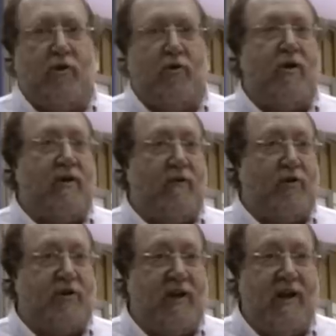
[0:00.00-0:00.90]
Illinois
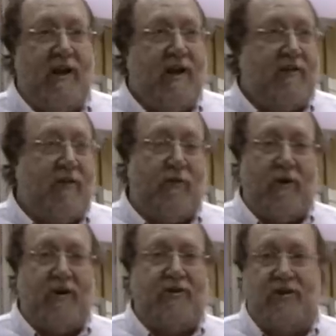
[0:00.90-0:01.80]
university than there
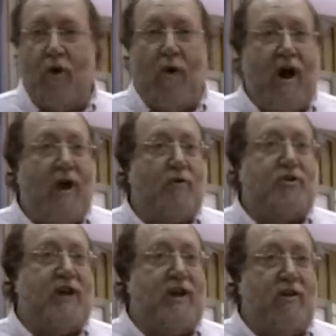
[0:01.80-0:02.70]
is Ohio
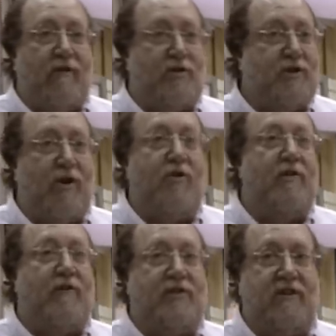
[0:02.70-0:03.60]
State University or
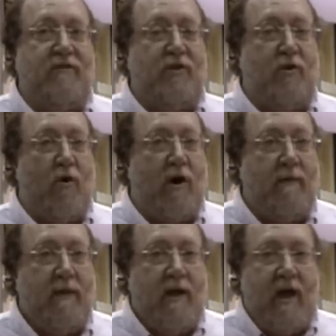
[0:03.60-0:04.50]
University of Illinois.
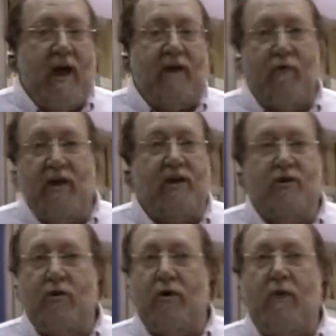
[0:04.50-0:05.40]
And if we can
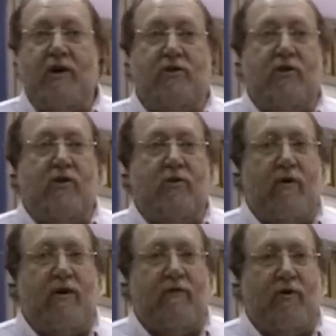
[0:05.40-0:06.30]
do it at Western
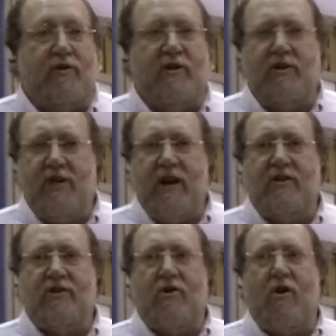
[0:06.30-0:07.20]
Illinois University, the
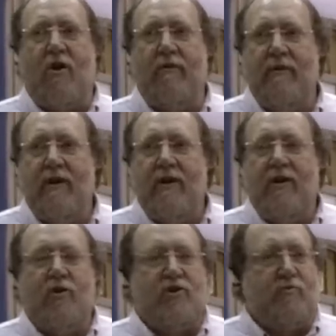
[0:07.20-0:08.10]
chances are
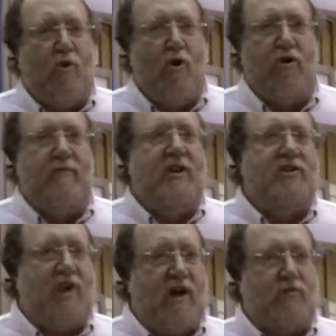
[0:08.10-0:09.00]
your small to
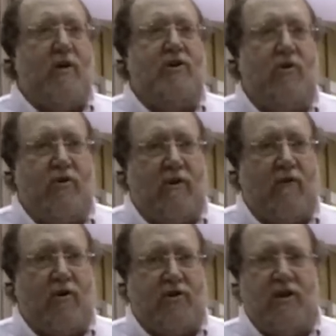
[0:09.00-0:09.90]
mid-sized regional
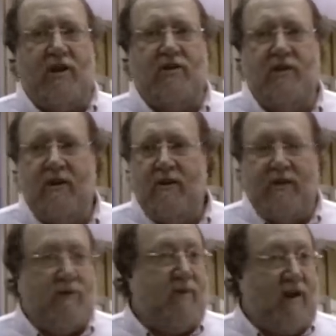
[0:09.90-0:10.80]
universities
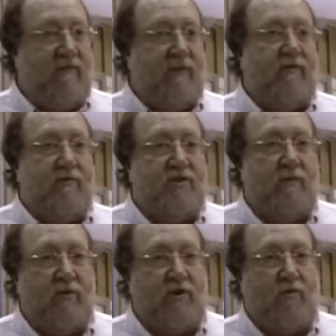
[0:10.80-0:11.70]
can benefit from
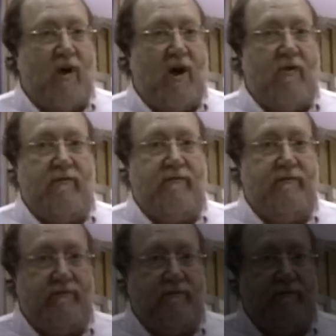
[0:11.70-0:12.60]
Zimbra as well.
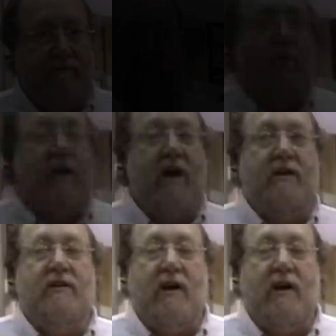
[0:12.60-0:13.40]
And we had